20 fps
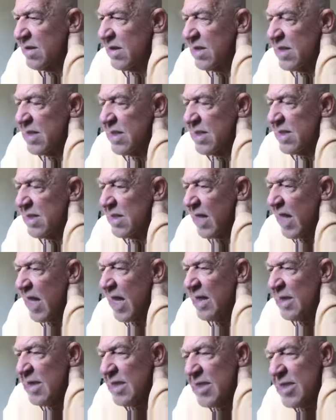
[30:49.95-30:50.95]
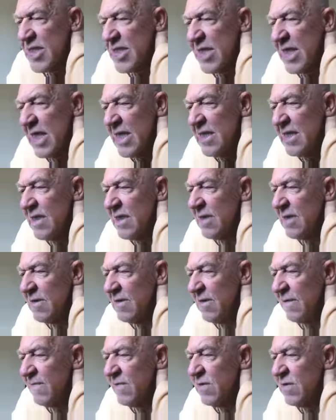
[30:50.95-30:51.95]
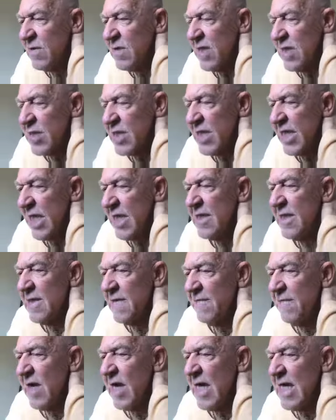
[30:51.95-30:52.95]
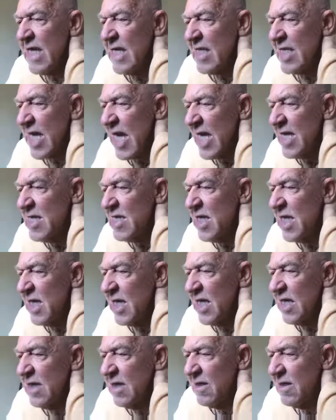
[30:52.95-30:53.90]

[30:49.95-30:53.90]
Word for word: and the skin, of course, the skin is very tender.